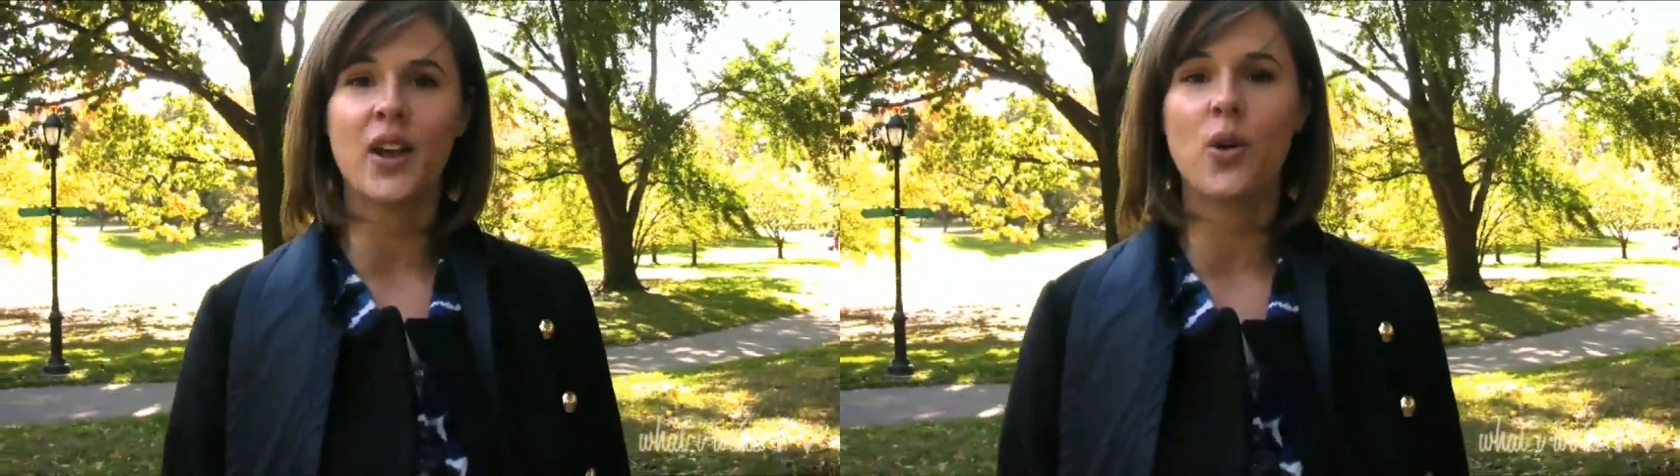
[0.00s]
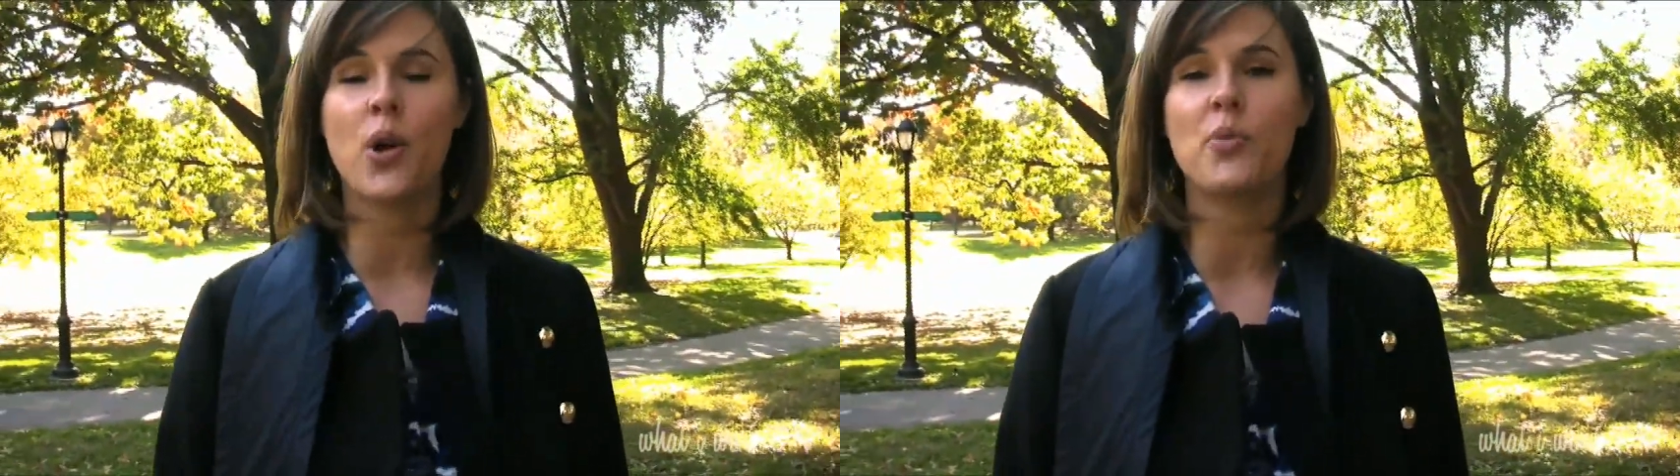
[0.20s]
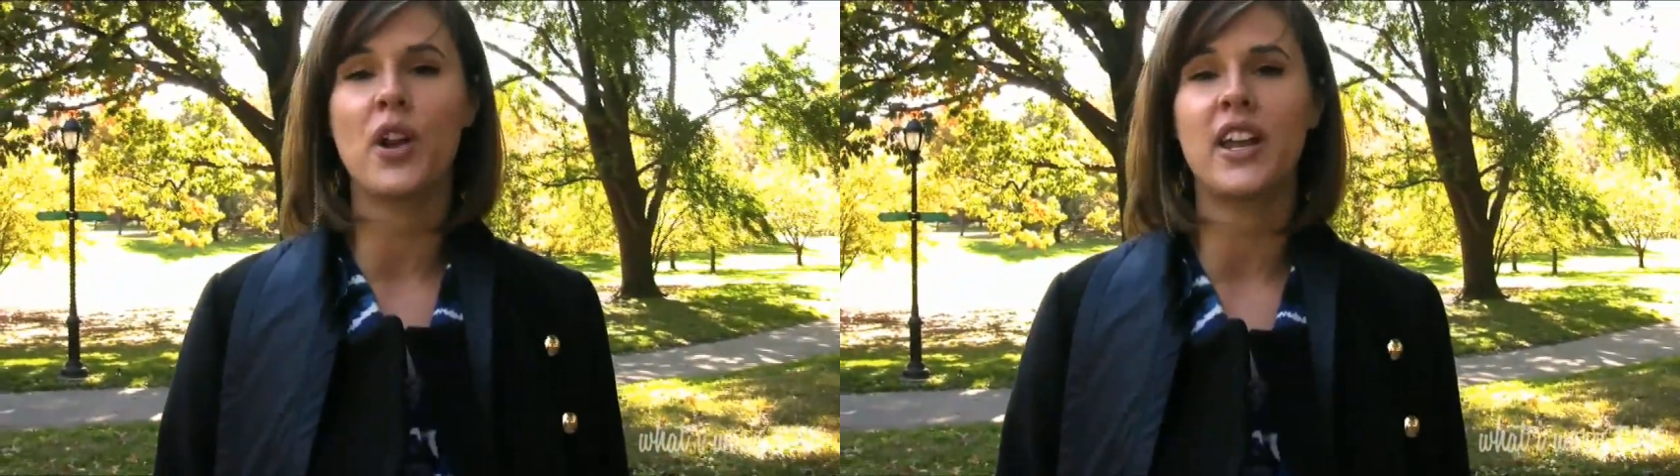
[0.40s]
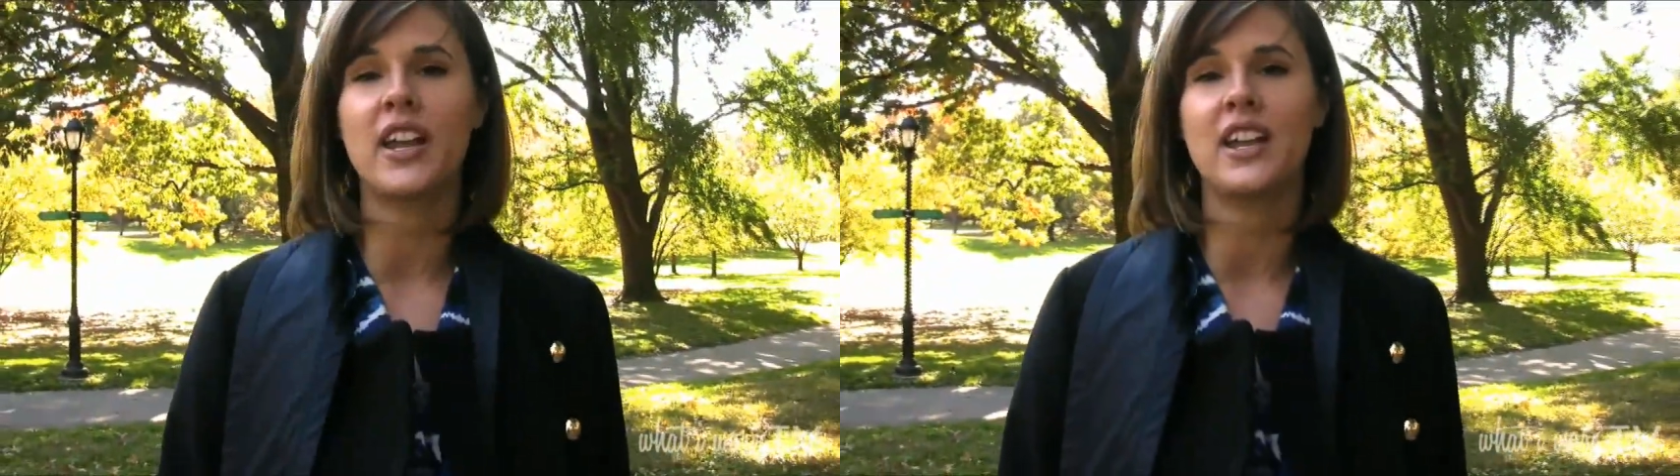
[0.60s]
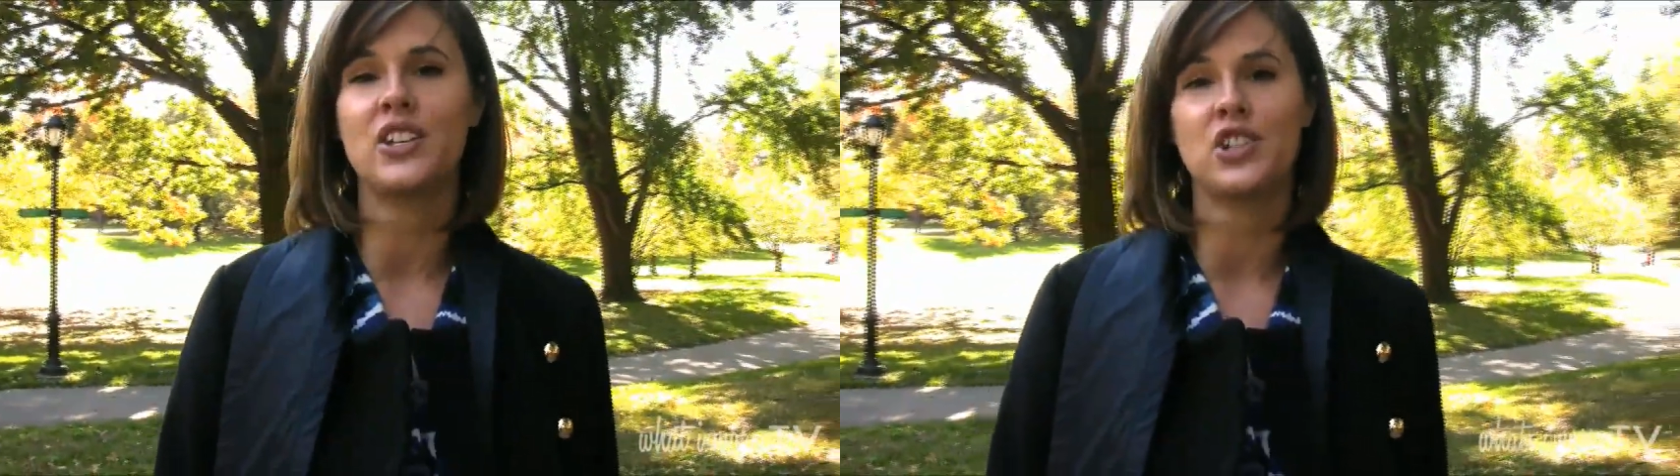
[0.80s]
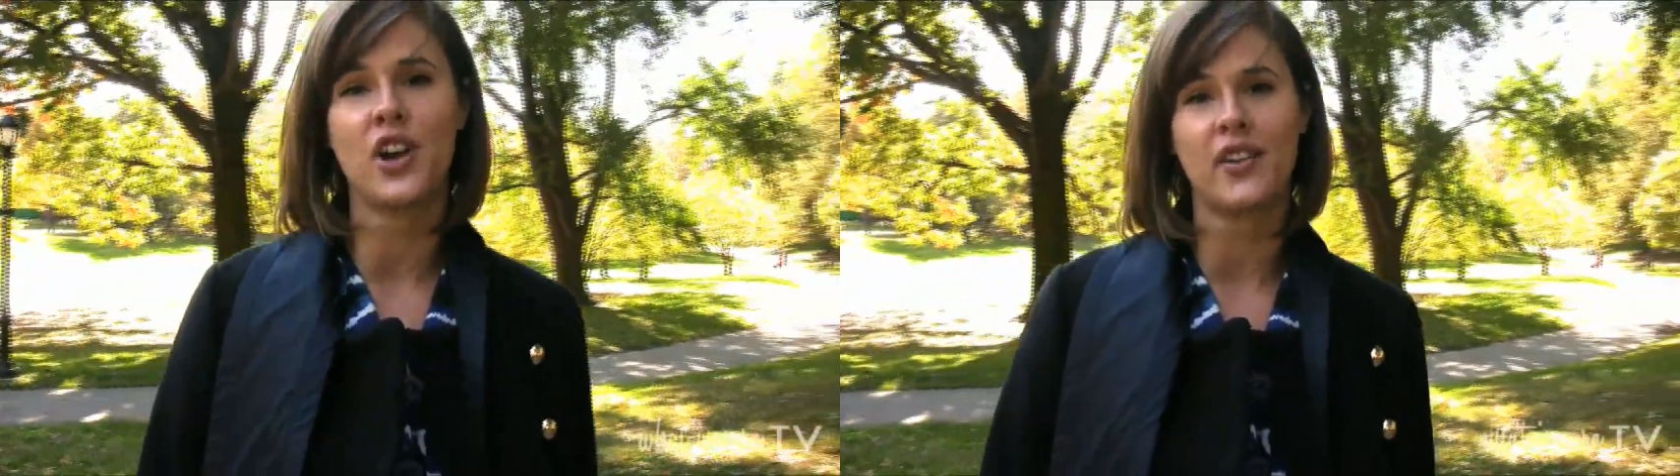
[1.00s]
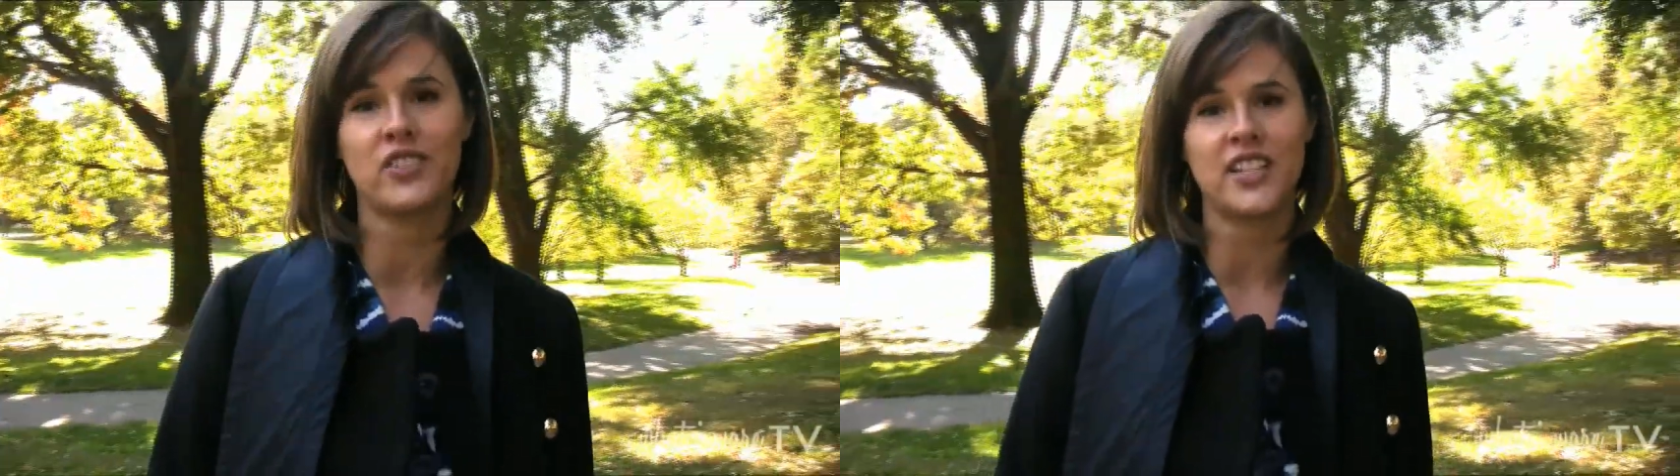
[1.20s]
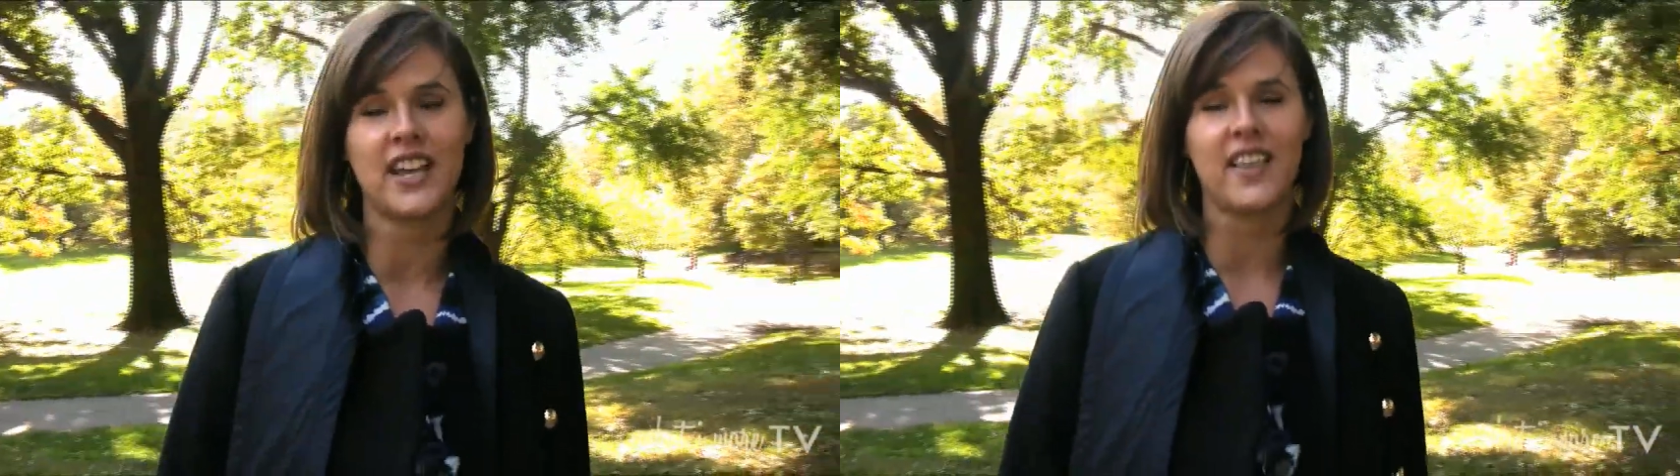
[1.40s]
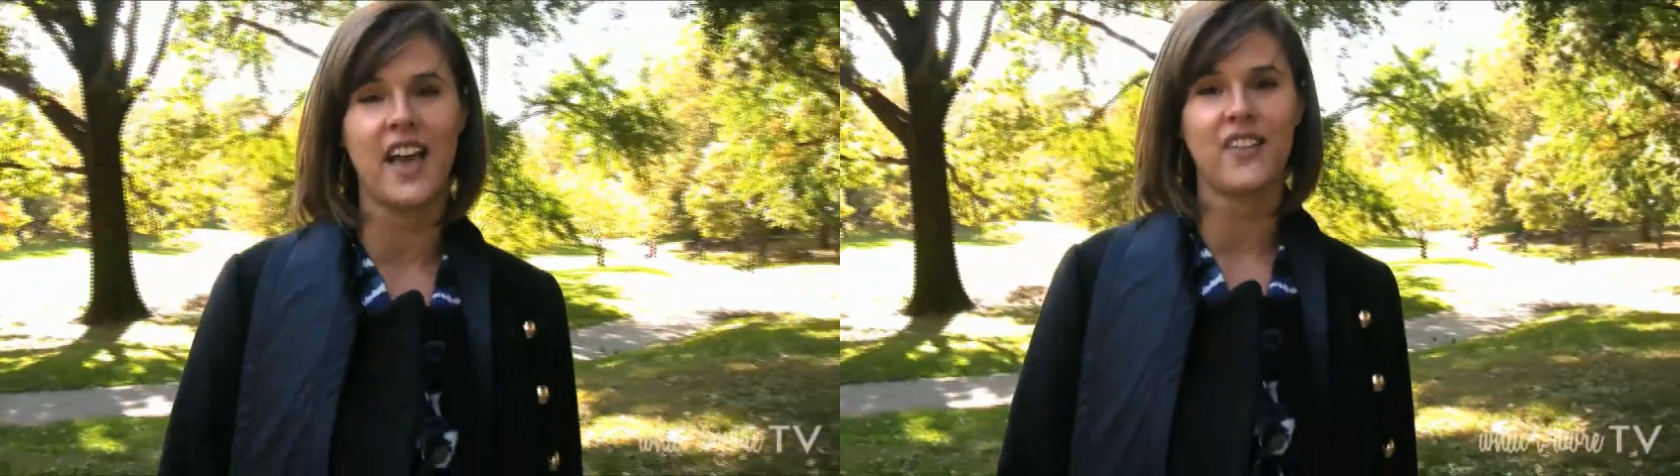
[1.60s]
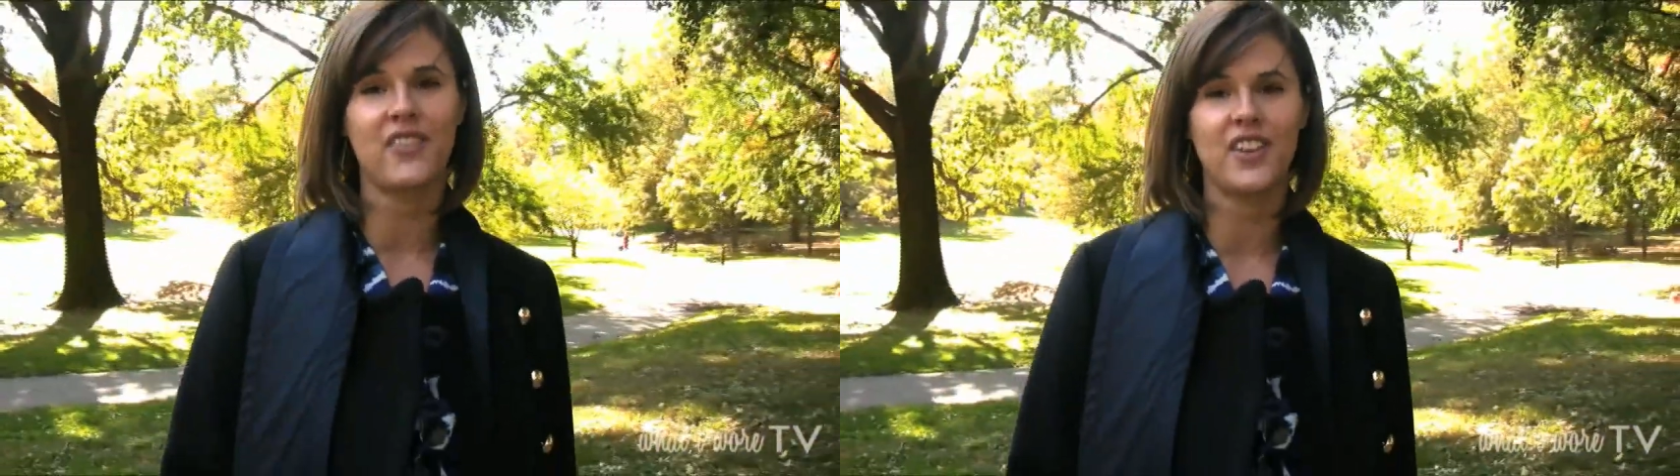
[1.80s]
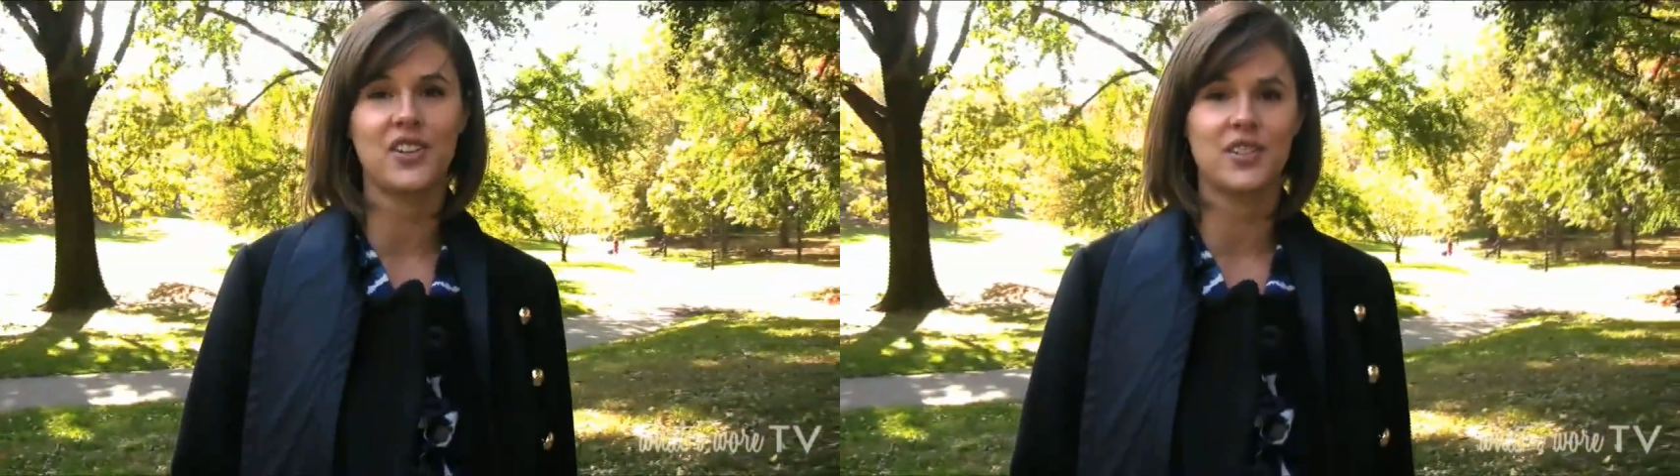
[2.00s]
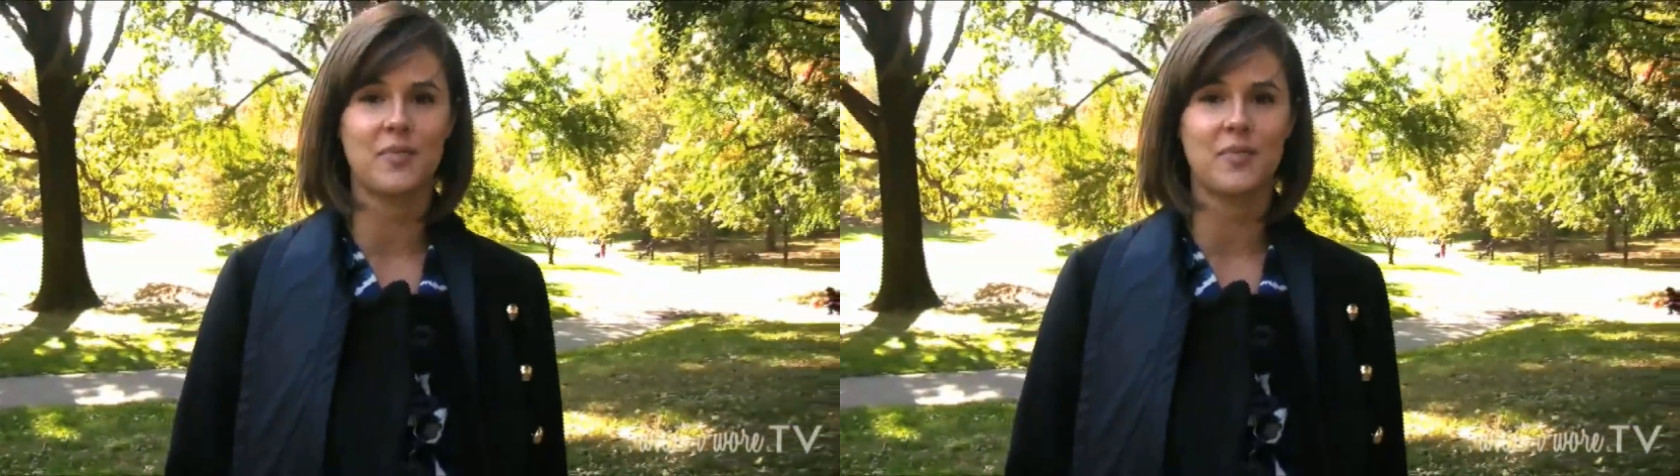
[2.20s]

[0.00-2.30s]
incorporate it into your everyday life, here's